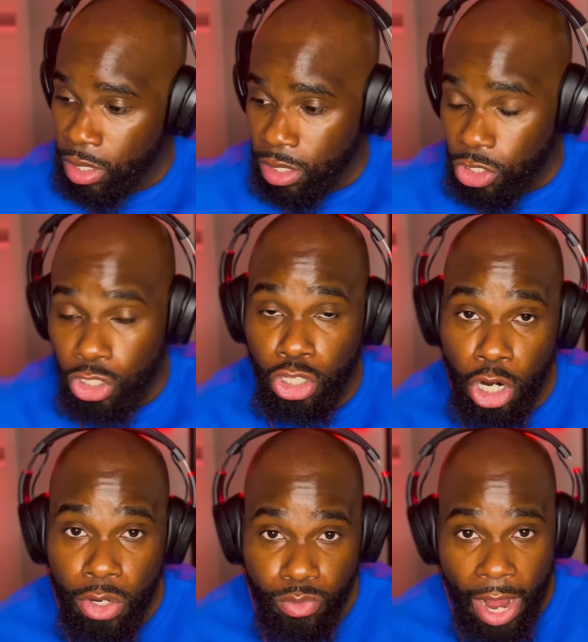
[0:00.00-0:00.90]
The
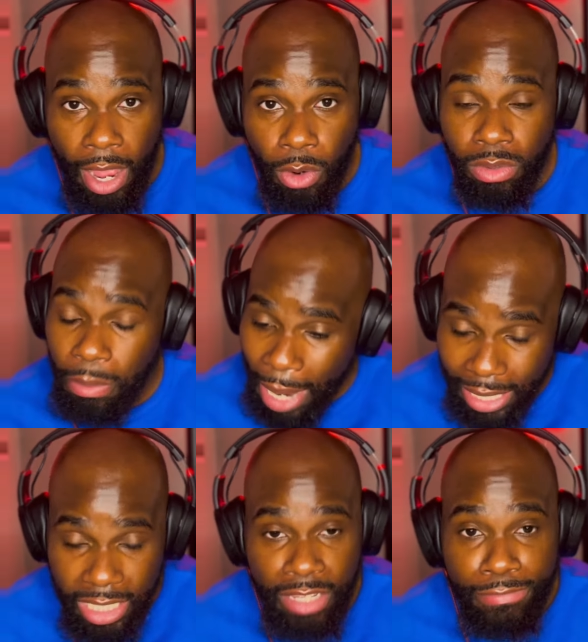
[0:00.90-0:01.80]
third round, by
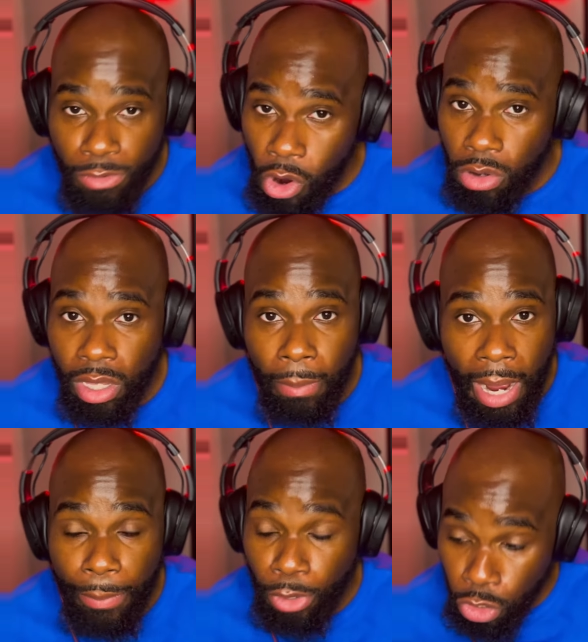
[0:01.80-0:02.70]
default, in
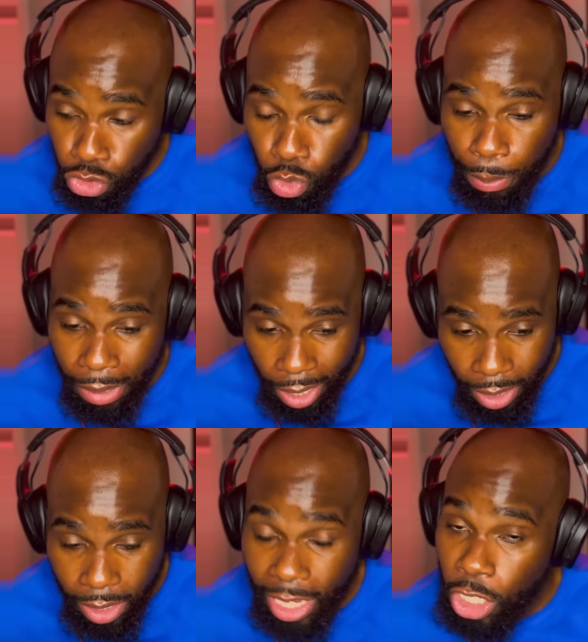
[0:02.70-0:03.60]
my personal
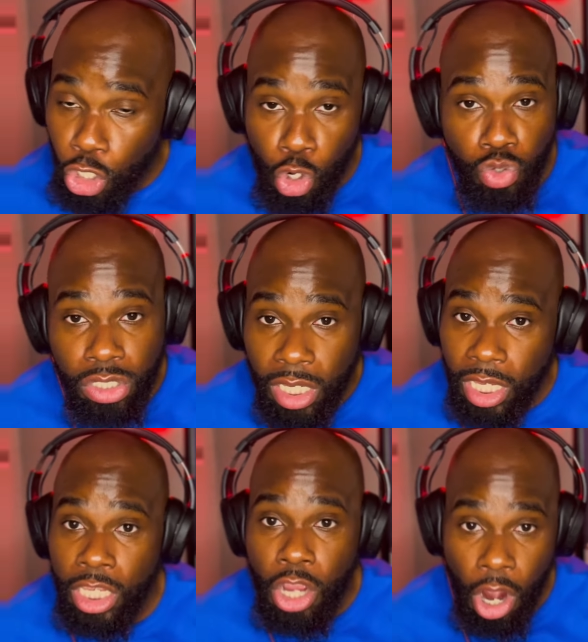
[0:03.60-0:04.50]
opinion, it goes to
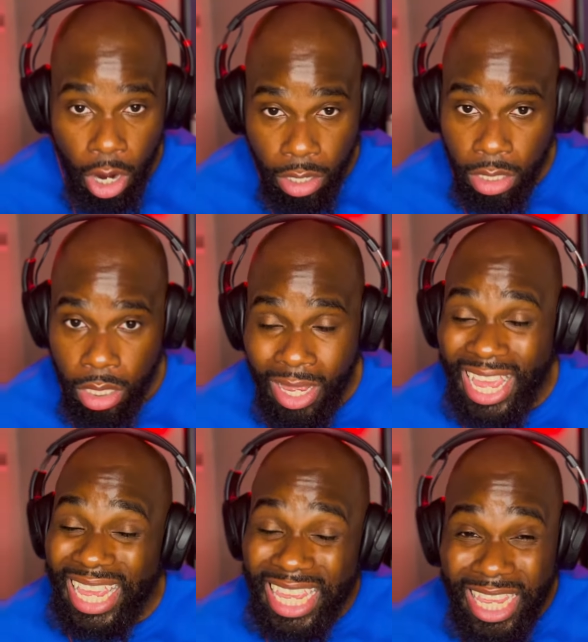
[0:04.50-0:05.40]
E.Hart.
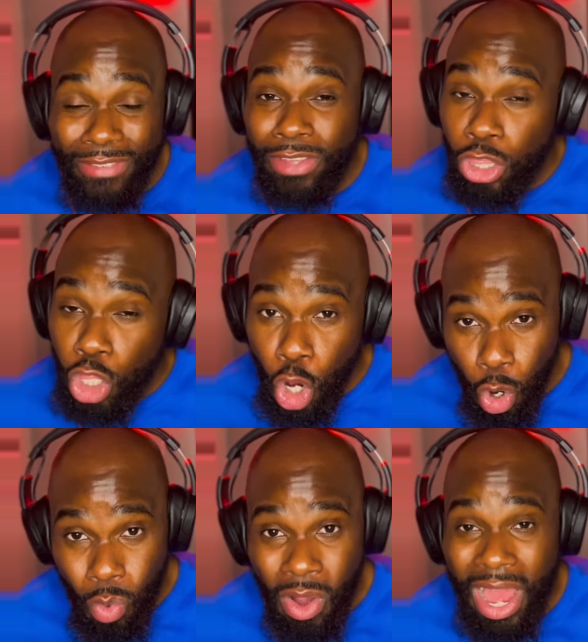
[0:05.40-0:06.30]
Even
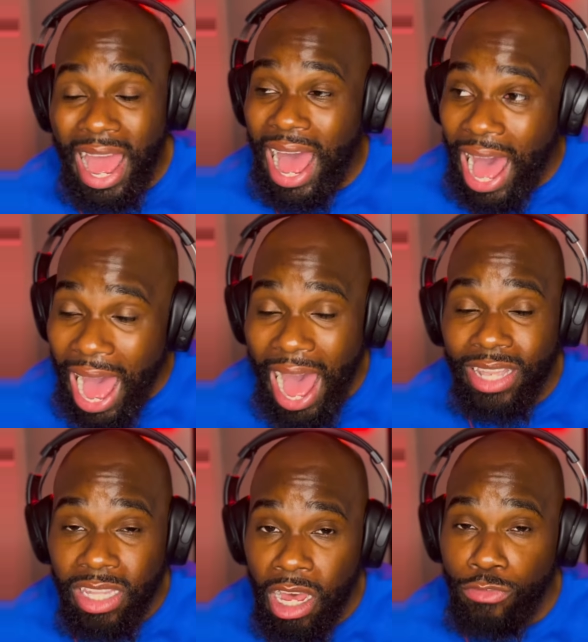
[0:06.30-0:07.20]
though I
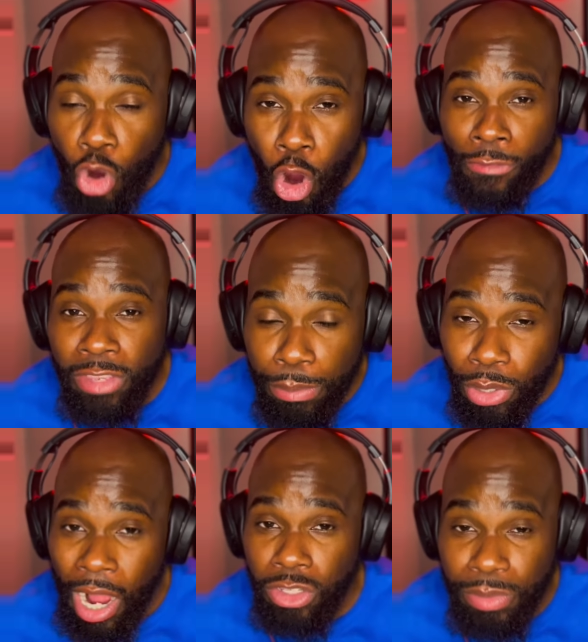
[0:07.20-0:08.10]
love Coffee
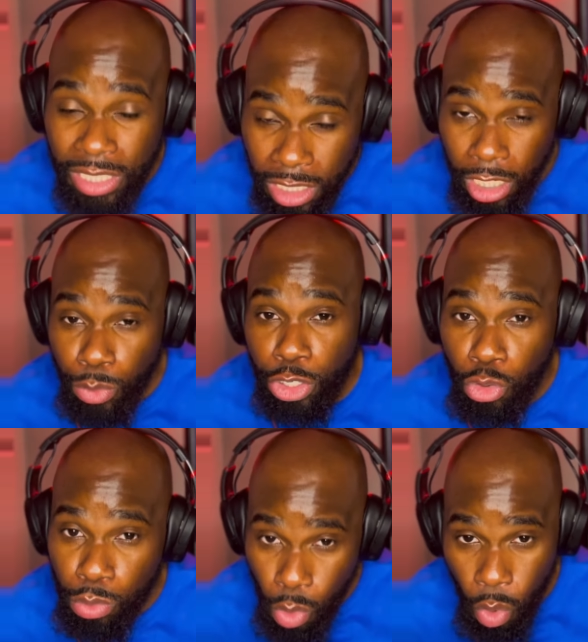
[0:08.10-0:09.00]
Brown's material
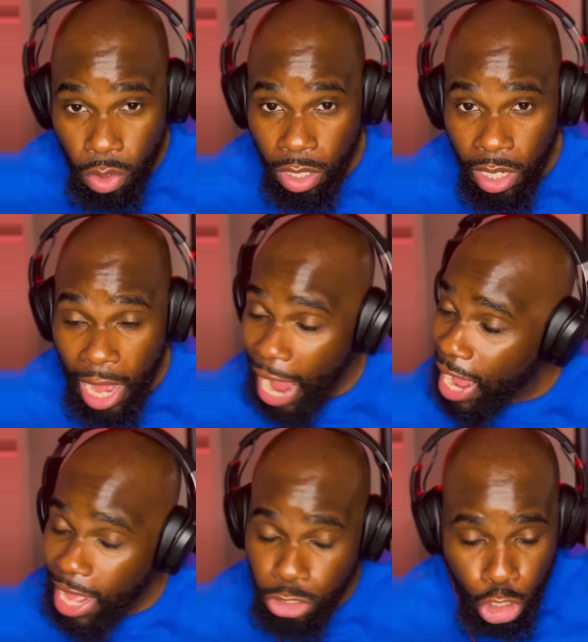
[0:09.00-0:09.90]
more. I
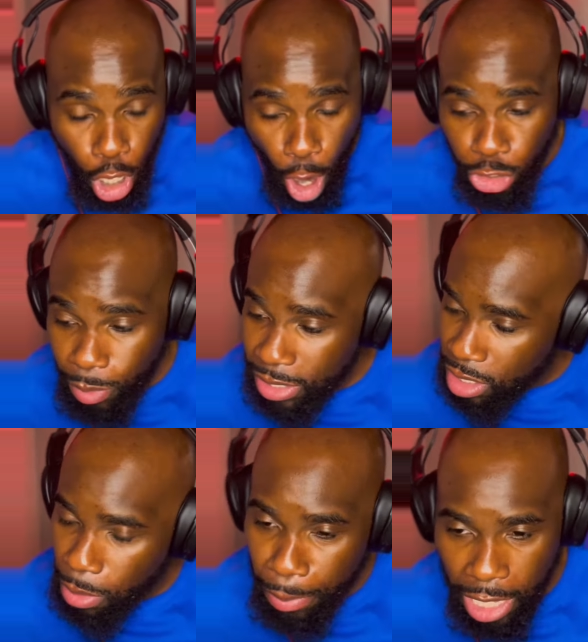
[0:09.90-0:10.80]
got into arguments and
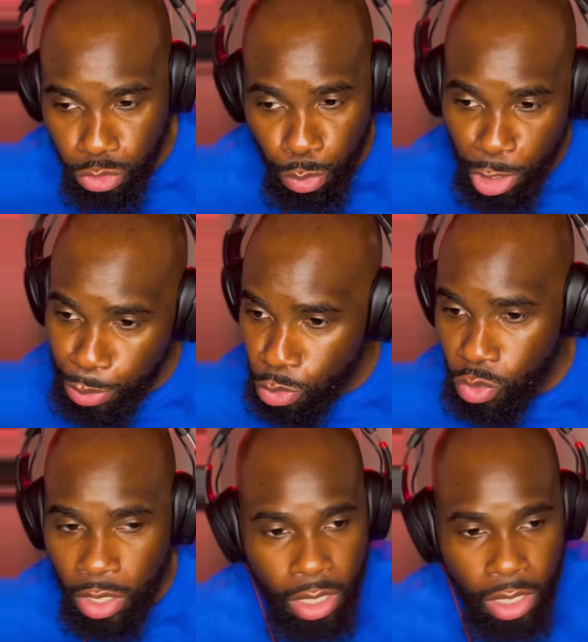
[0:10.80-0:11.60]
debates with people.